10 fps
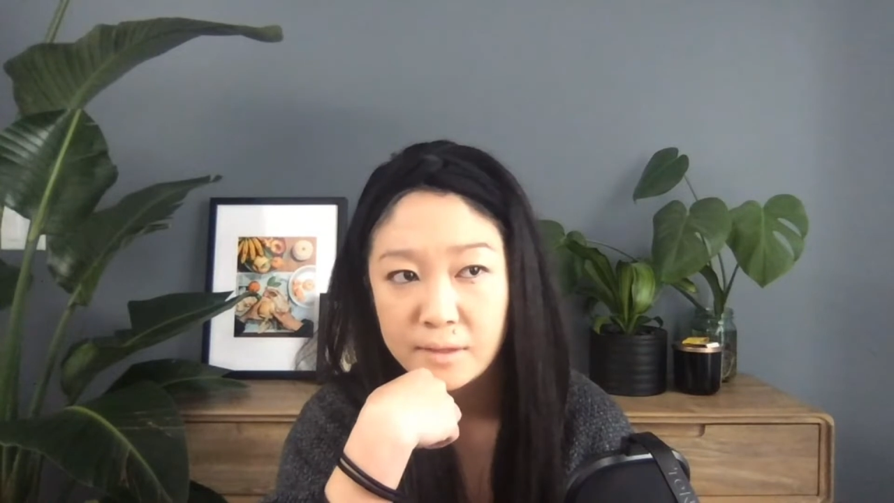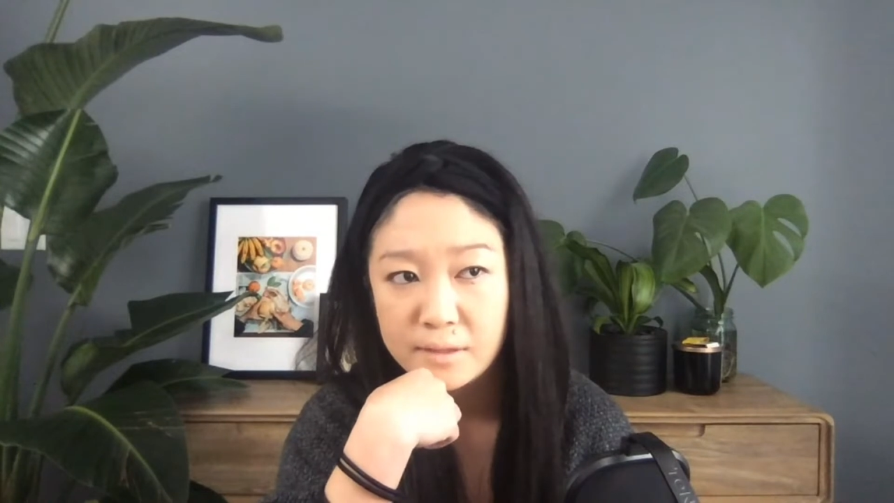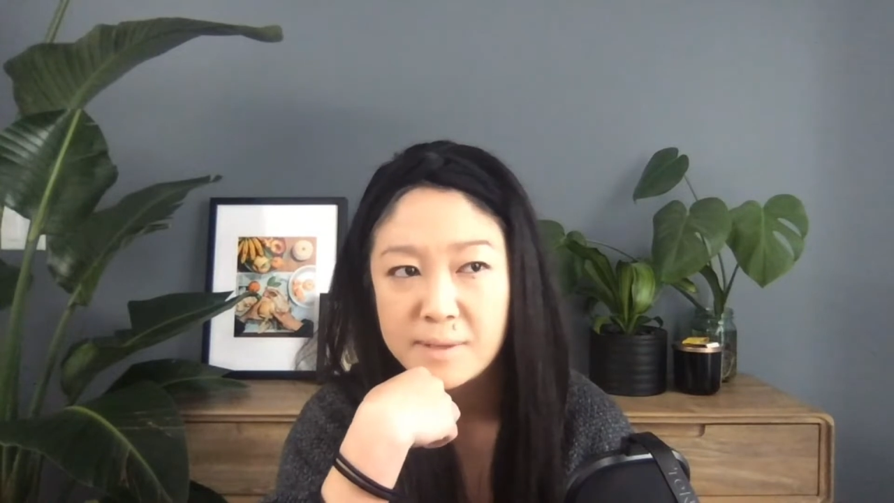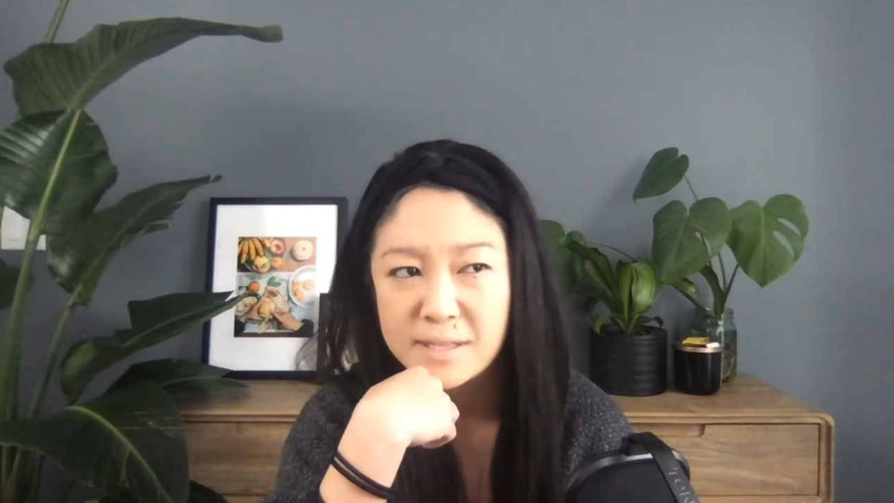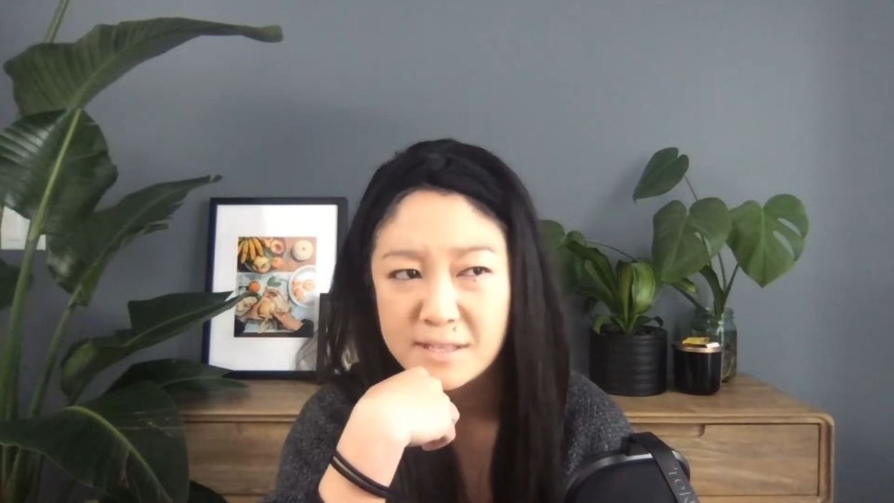
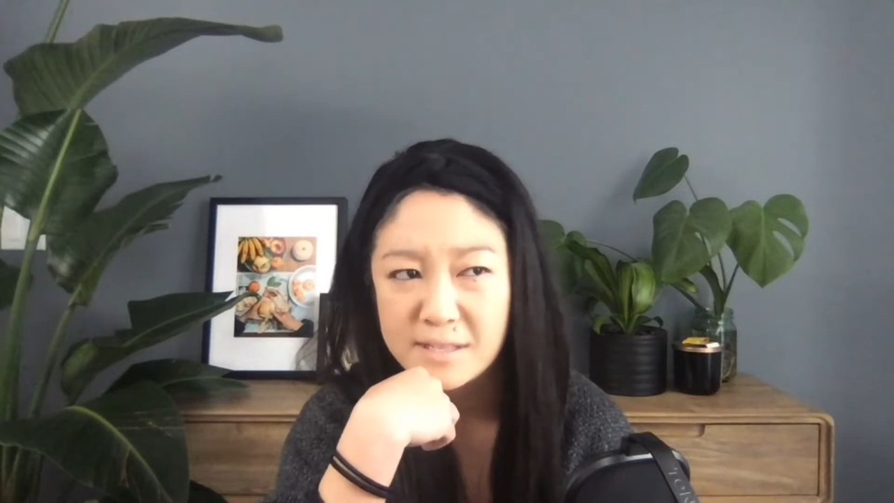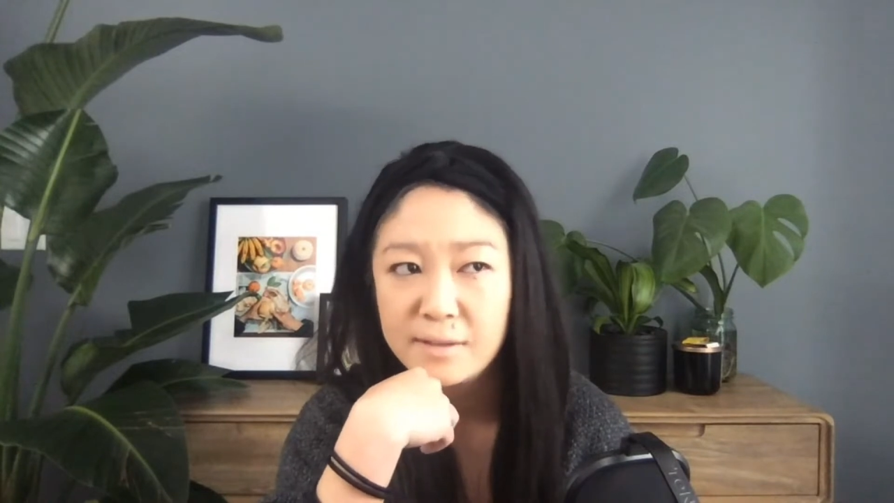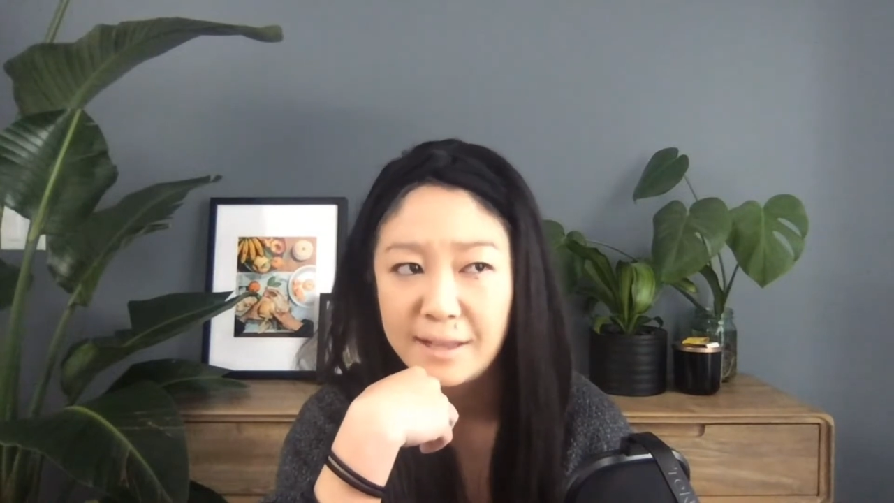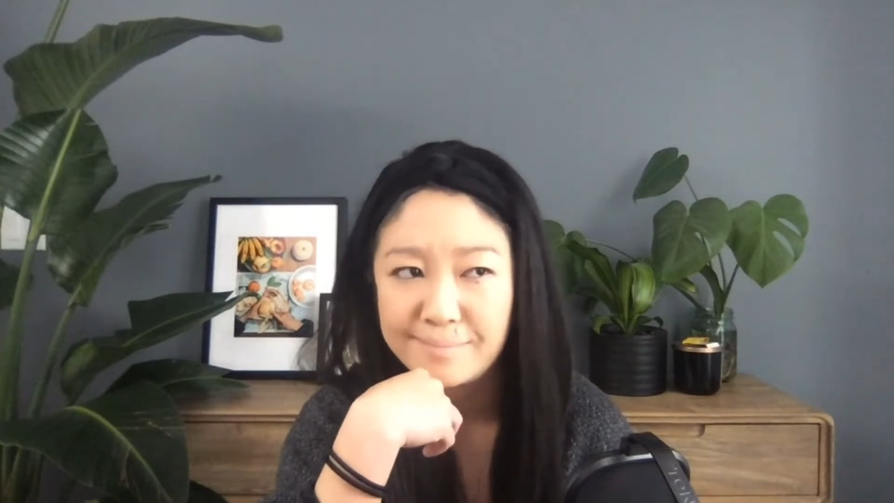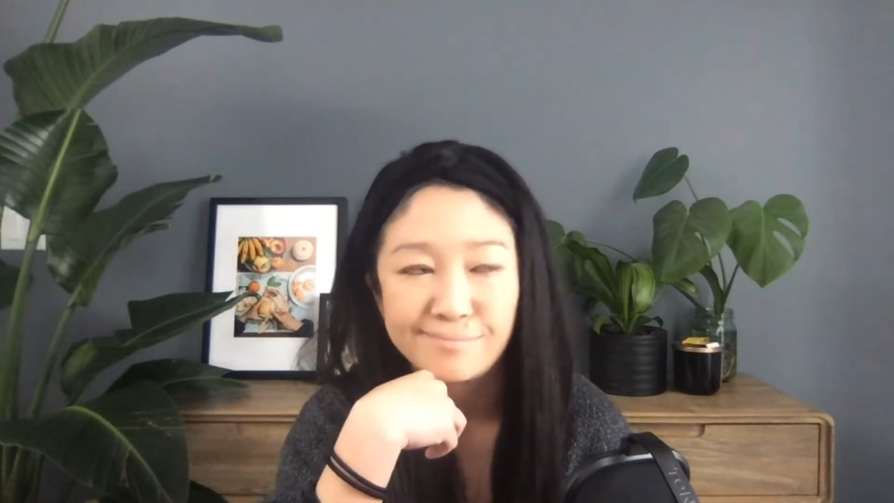especially
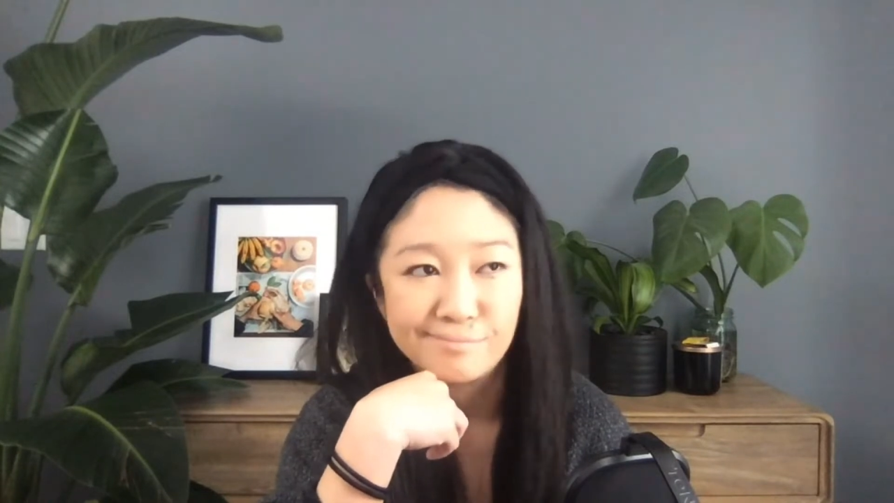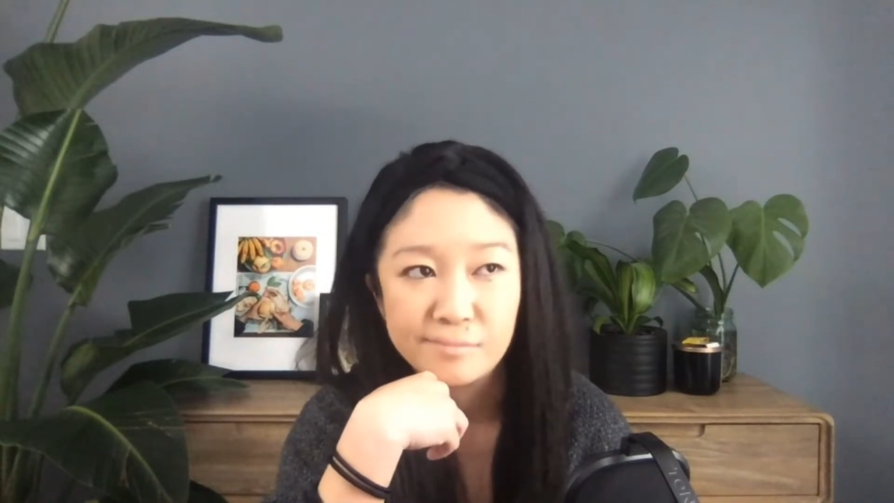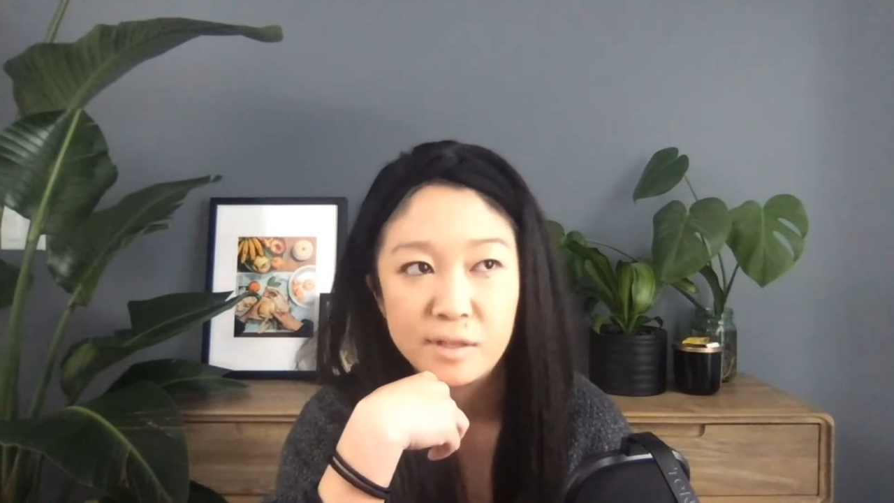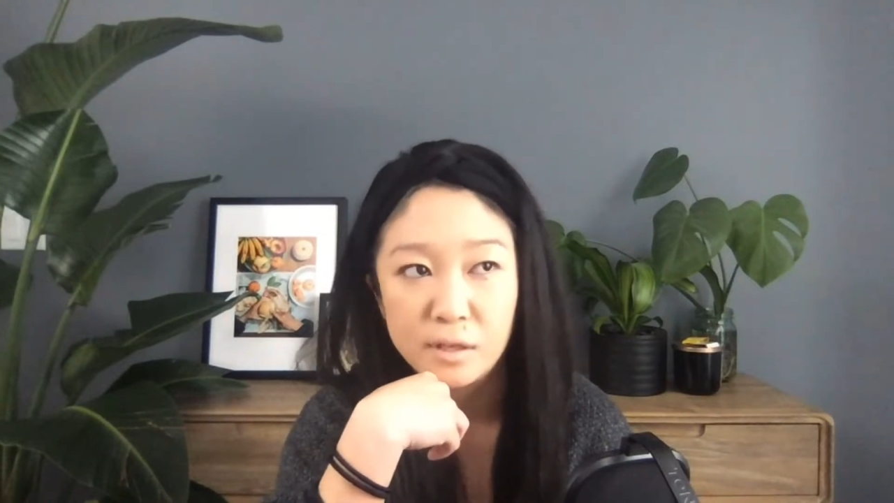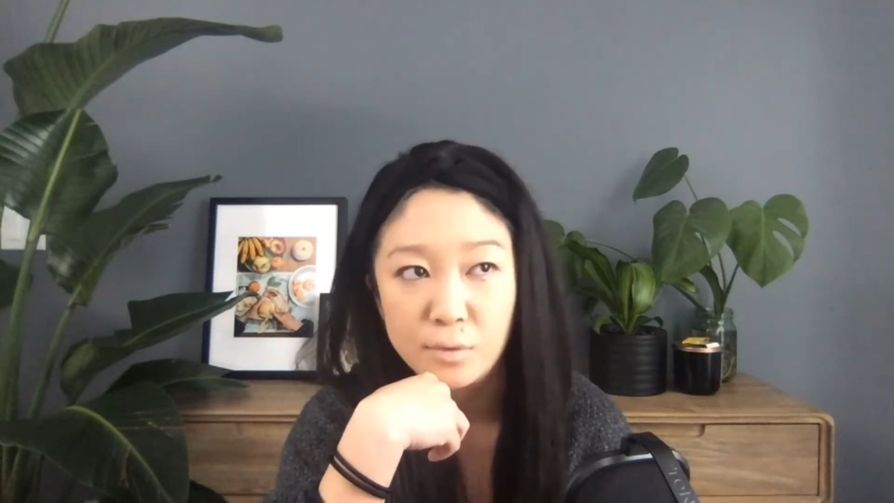like,
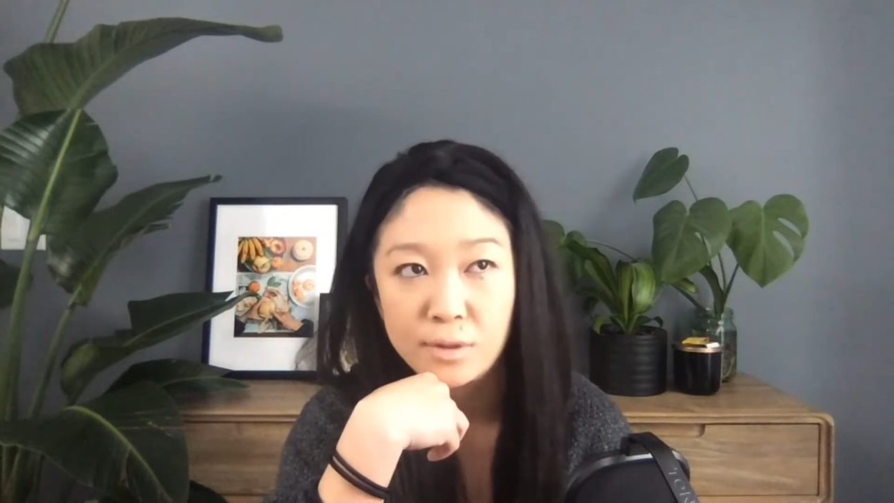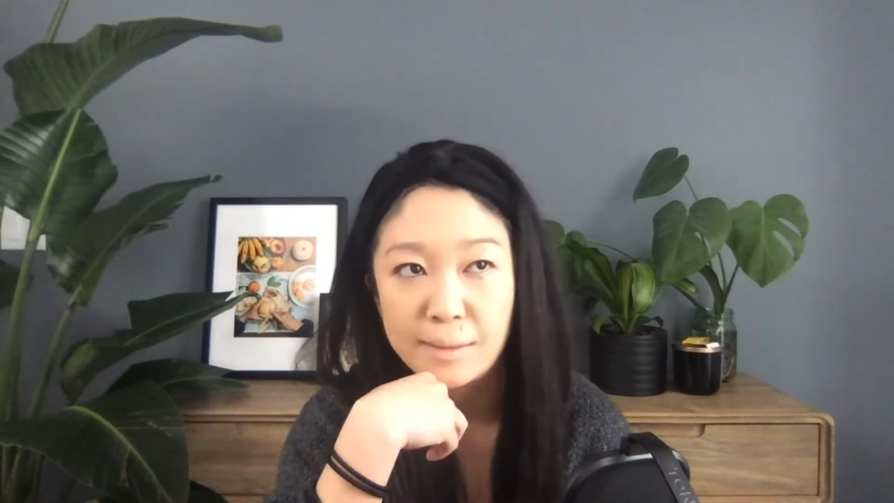you know, with,